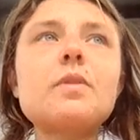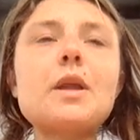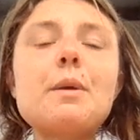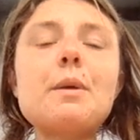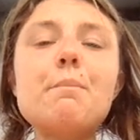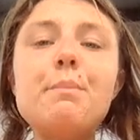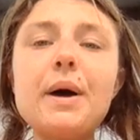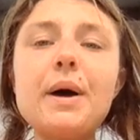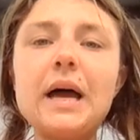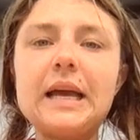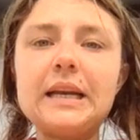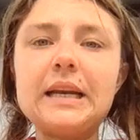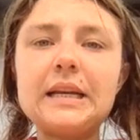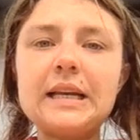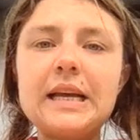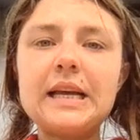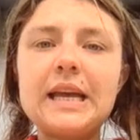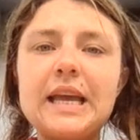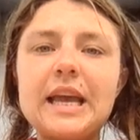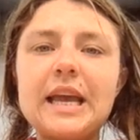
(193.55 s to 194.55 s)
But
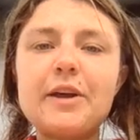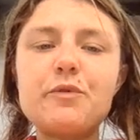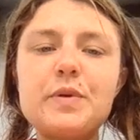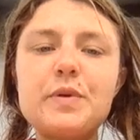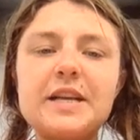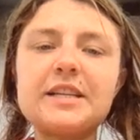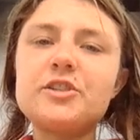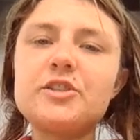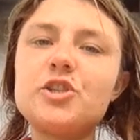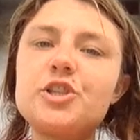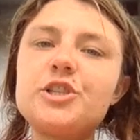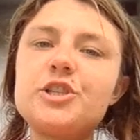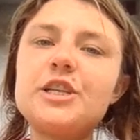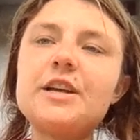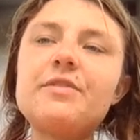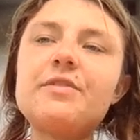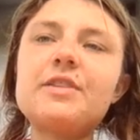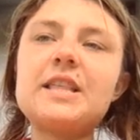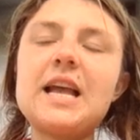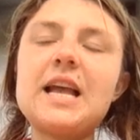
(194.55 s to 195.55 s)
if we can
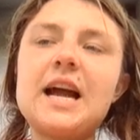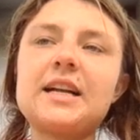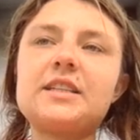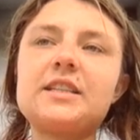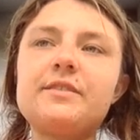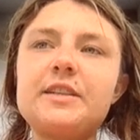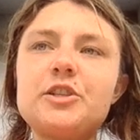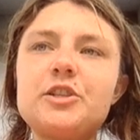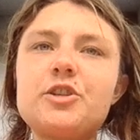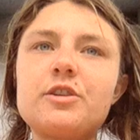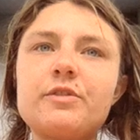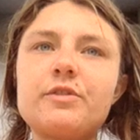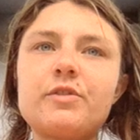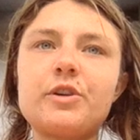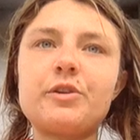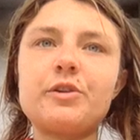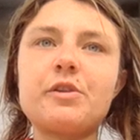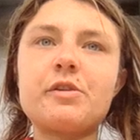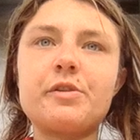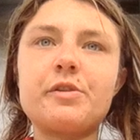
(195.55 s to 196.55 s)
shift the activation of
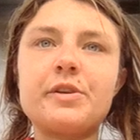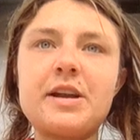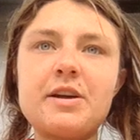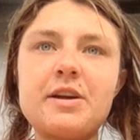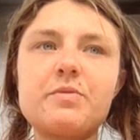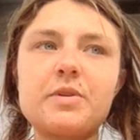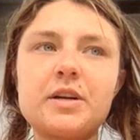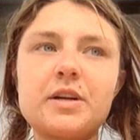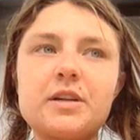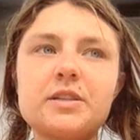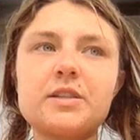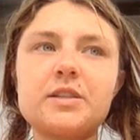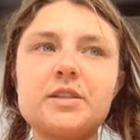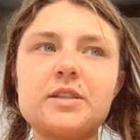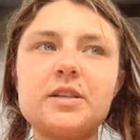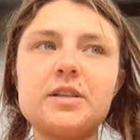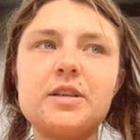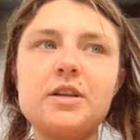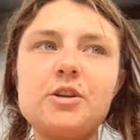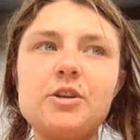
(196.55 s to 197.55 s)
our neural networks
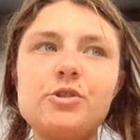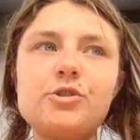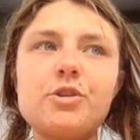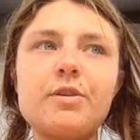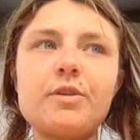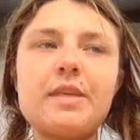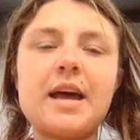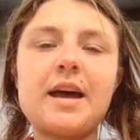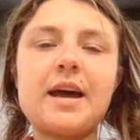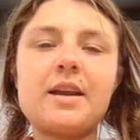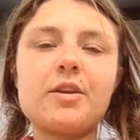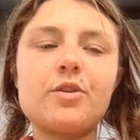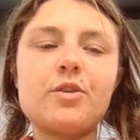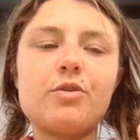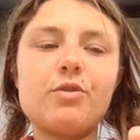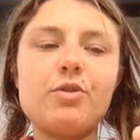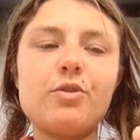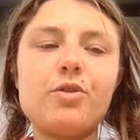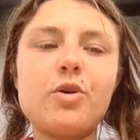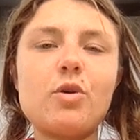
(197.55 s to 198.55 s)
so that
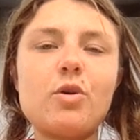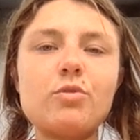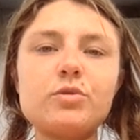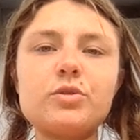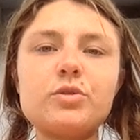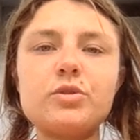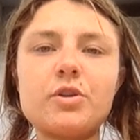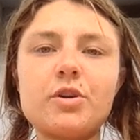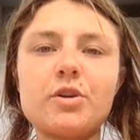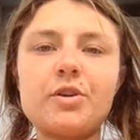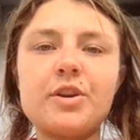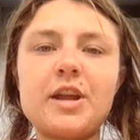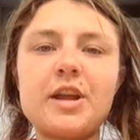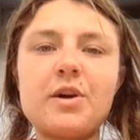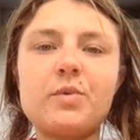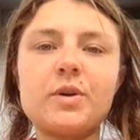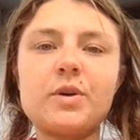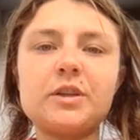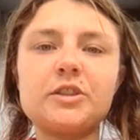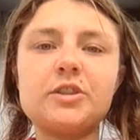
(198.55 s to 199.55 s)
those neural
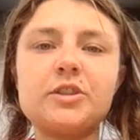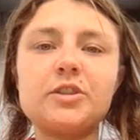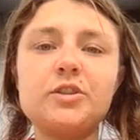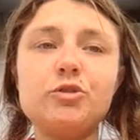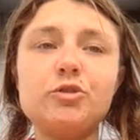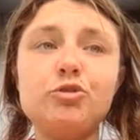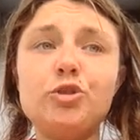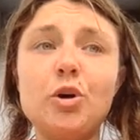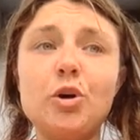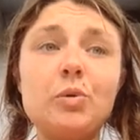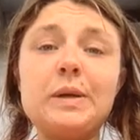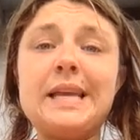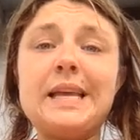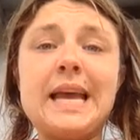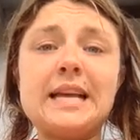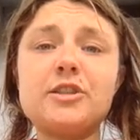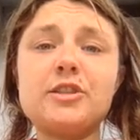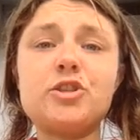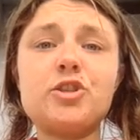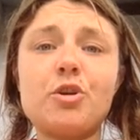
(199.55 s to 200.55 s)
networks don't
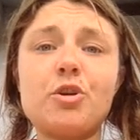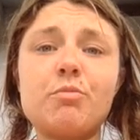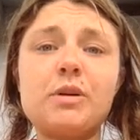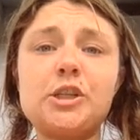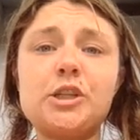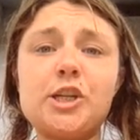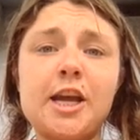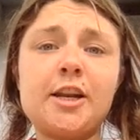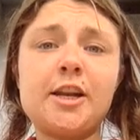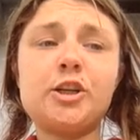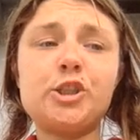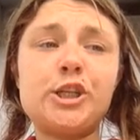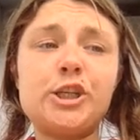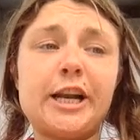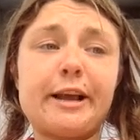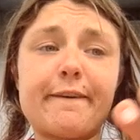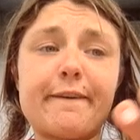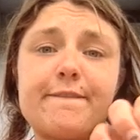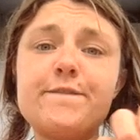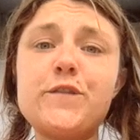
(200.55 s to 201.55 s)
get so much
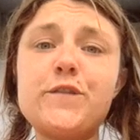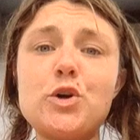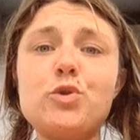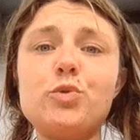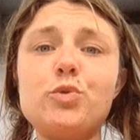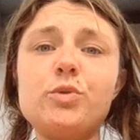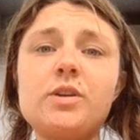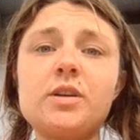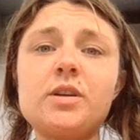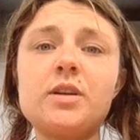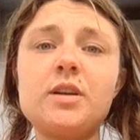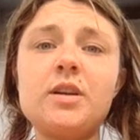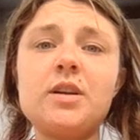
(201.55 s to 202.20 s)
energetic food,